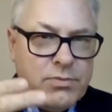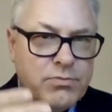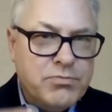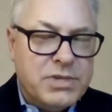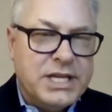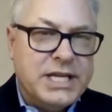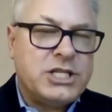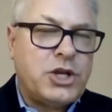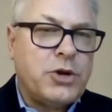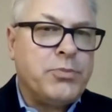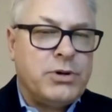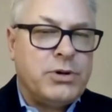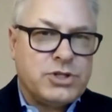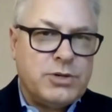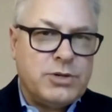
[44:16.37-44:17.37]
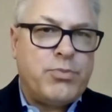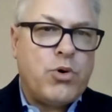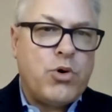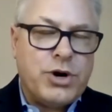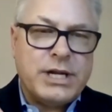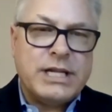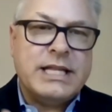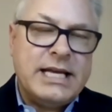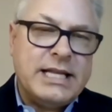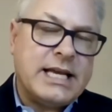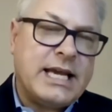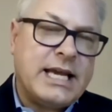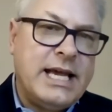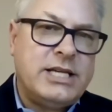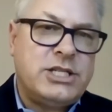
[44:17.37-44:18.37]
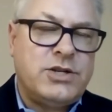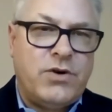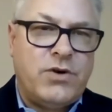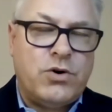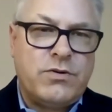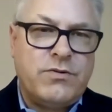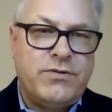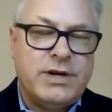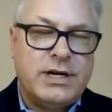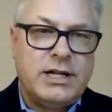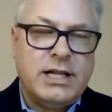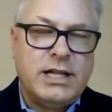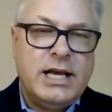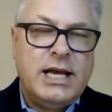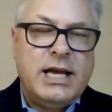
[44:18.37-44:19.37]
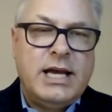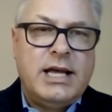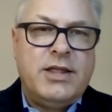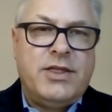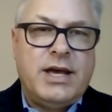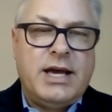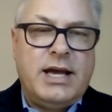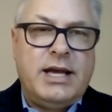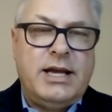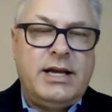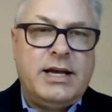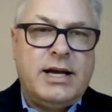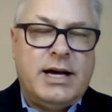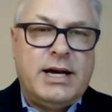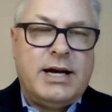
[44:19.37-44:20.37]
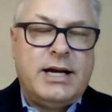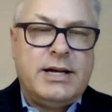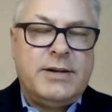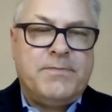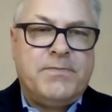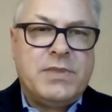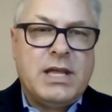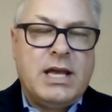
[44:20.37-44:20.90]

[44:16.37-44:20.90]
municipal support in, in the case of oakville they uh,